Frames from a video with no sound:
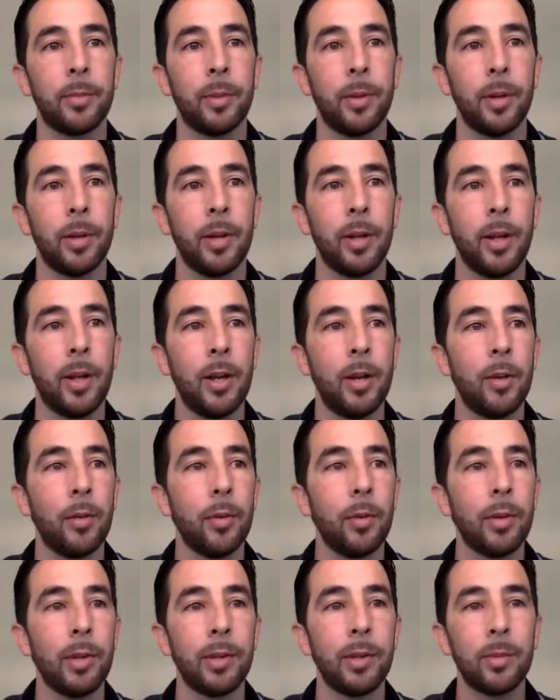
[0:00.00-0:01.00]
But
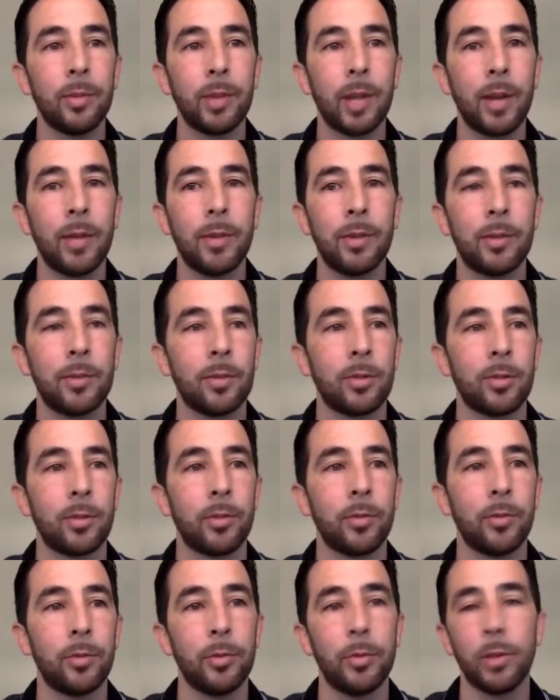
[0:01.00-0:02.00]
really, sometimes it's just a
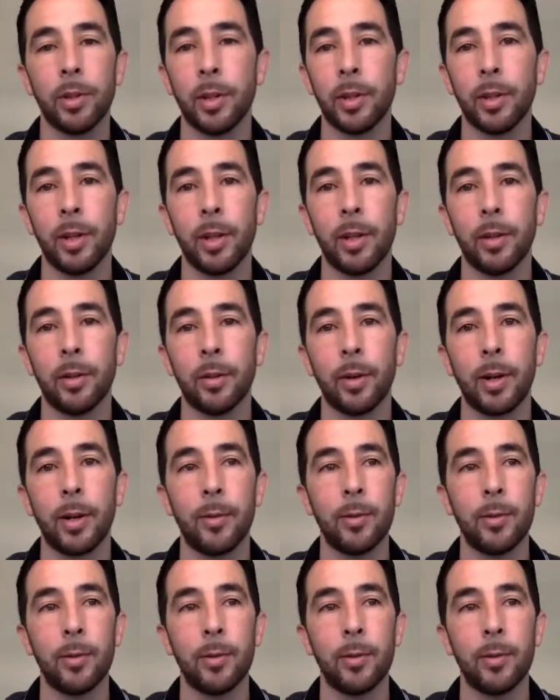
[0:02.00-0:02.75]
fluke in the data, right?